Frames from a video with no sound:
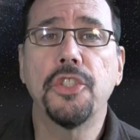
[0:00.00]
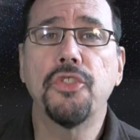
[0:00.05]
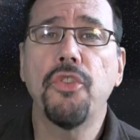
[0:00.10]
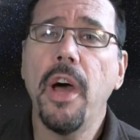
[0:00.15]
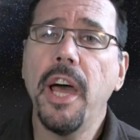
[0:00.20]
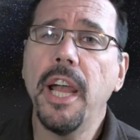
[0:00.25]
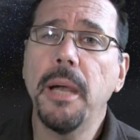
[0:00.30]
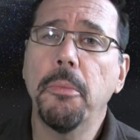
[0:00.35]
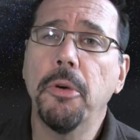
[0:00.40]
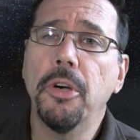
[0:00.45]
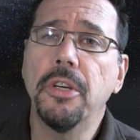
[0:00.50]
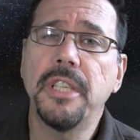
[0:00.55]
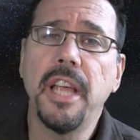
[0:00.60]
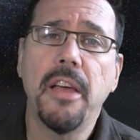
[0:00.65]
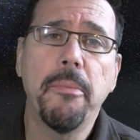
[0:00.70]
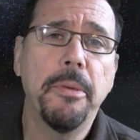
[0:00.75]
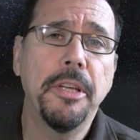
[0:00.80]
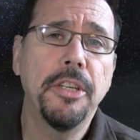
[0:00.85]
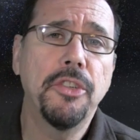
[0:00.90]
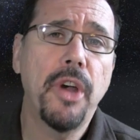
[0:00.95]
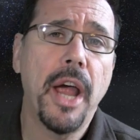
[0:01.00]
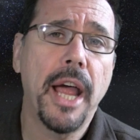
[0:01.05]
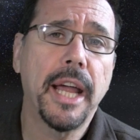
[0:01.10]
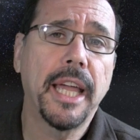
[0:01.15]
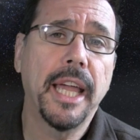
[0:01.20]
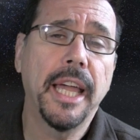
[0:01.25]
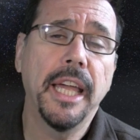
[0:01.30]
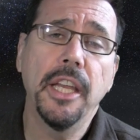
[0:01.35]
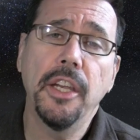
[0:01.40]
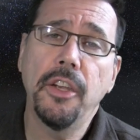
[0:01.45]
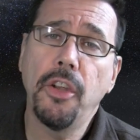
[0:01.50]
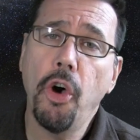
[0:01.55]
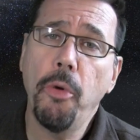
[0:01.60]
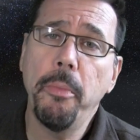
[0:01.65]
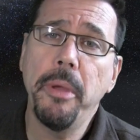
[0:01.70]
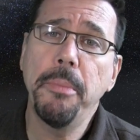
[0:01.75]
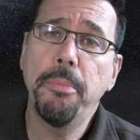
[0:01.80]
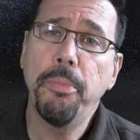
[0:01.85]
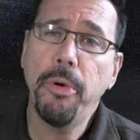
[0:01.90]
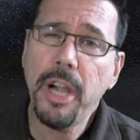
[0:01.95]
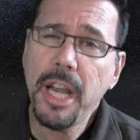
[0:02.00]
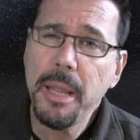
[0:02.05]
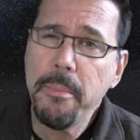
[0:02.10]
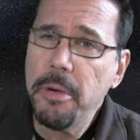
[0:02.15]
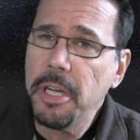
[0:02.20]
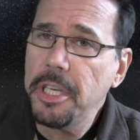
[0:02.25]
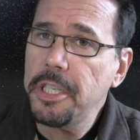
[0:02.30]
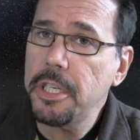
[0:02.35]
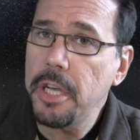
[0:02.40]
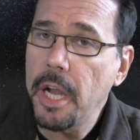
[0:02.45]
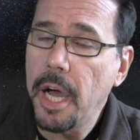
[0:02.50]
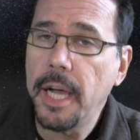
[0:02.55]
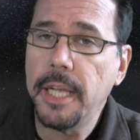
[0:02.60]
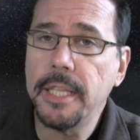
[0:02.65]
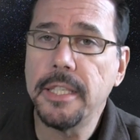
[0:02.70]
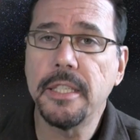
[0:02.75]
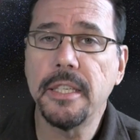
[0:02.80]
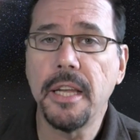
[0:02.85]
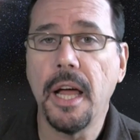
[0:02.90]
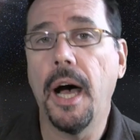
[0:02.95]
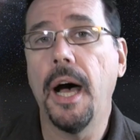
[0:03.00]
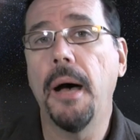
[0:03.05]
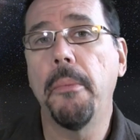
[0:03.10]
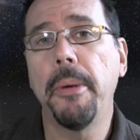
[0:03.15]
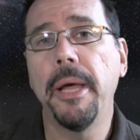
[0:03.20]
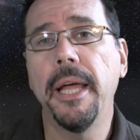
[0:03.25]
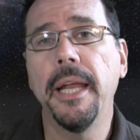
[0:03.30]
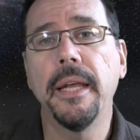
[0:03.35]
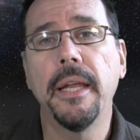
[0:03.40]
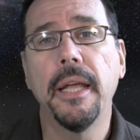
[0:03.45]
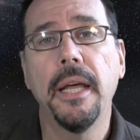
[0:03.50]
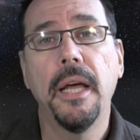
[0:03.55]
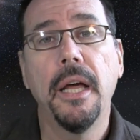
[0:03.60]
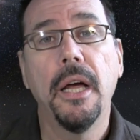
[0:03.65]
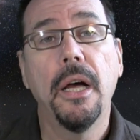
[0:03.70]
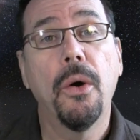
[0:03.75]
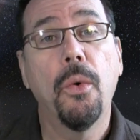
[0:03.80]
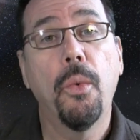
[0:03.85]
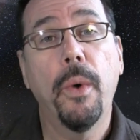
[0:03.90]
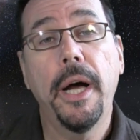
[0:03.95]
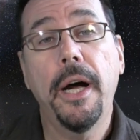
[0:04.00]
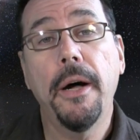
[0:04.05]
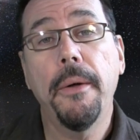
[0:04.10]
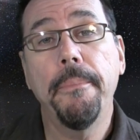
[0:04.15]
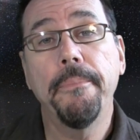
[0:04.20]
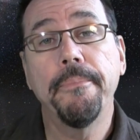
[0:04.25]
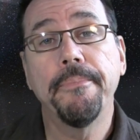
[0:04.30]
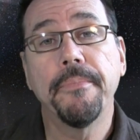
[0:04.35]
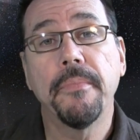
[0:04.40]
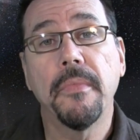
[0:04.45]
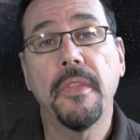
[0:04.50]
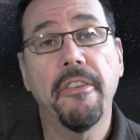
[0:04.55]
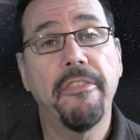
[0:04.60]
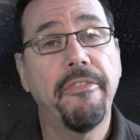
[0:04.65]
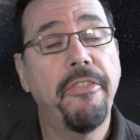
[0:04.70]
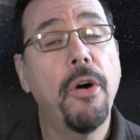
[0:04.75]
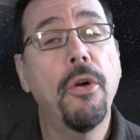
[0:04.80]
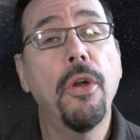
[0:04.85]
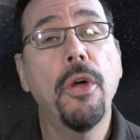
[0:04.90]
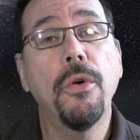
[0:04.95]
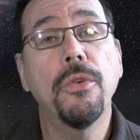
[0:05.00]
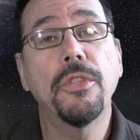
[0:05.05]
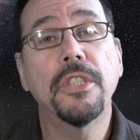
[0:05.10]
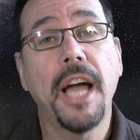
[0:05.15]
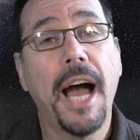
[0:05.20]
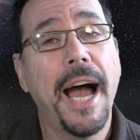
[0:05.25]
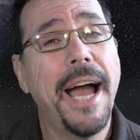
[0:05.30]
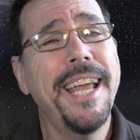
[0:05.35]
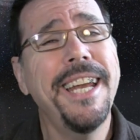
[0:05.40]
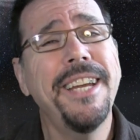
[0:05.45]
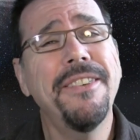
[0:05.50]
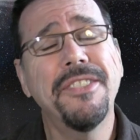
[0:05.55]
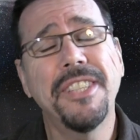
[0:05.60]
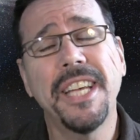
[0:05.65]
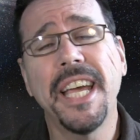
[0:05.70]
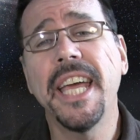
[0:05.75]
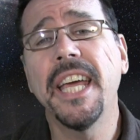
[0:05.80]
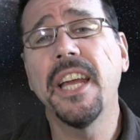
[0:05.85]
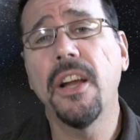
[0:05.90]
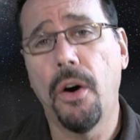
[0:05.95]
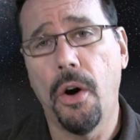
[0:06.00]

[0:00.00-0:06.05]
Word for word: Astronomers have been tracking Hitomi pretty much nonstop, and, well, the photos kind of say it